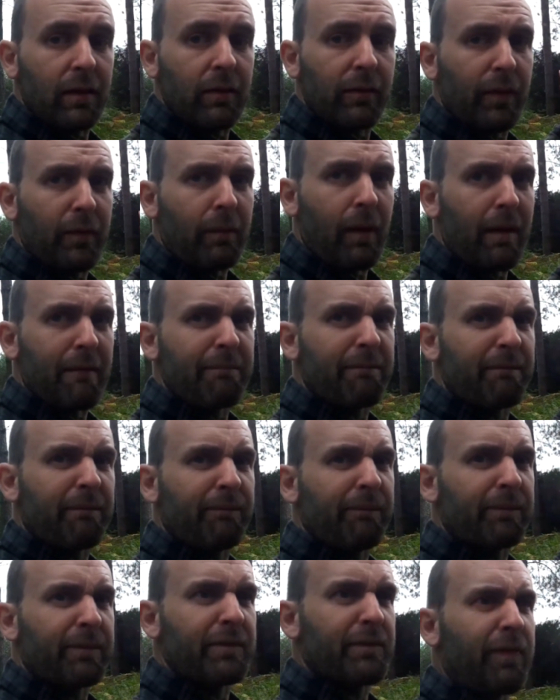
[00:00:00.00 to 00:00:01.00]
over about
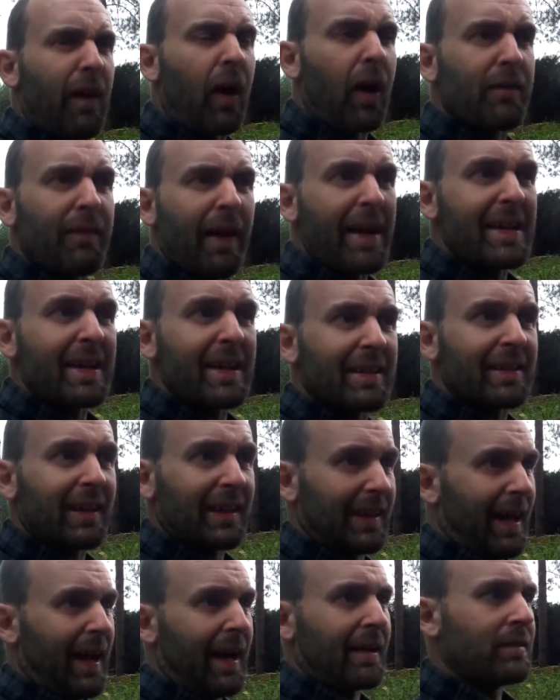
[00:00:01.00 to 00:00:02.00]
5 acres of
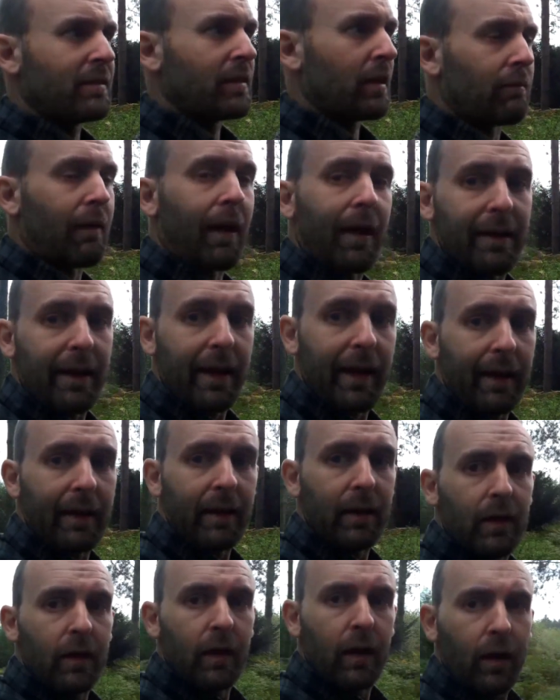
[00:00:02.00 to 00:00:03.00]
land around here.
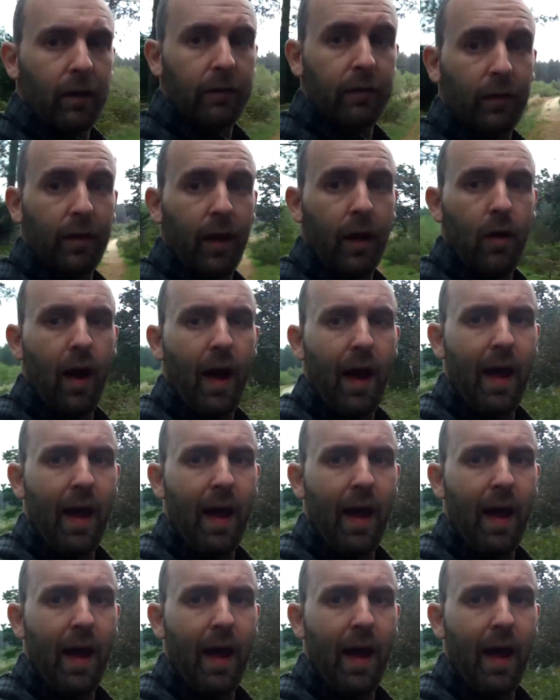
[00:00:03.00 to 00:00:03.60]
I don't know